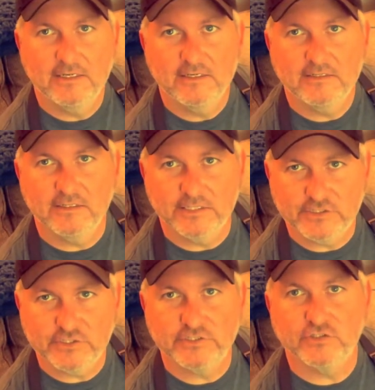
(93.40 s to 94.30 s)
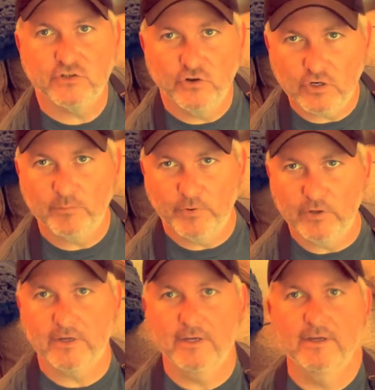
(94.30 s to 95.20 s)
Delicious
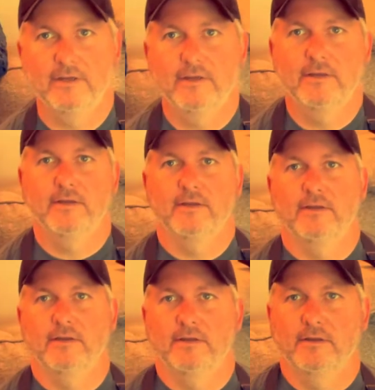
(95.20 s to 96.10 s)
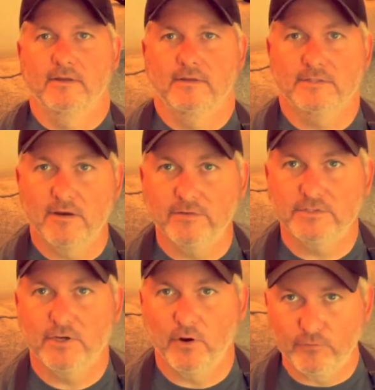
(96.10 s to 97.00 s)
Cookbook. It's
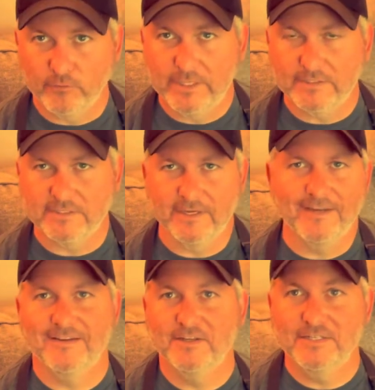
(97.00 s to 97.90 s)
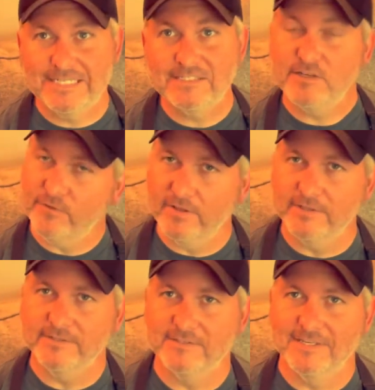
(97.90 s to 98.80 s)
obviously hard for me to say. Disney
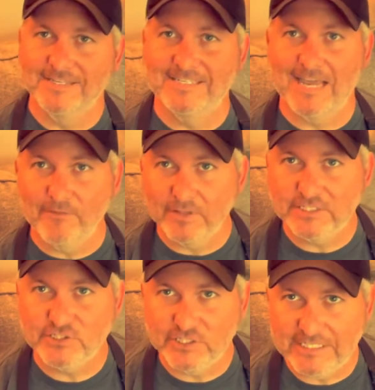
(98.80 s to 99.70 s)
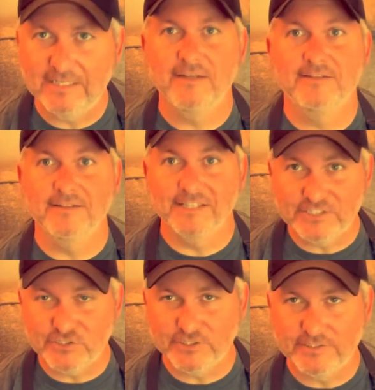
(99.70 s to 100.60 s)
Villains Devilishly
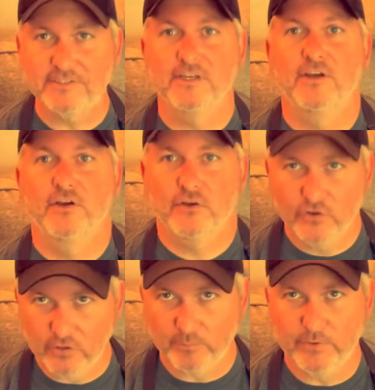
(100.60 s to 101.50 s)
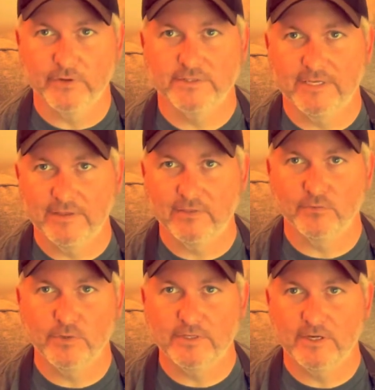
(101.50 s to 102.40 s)
Delicious Cookbook. Say that
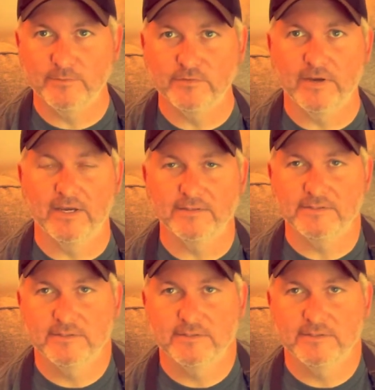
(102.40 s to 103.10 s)
3 times fast.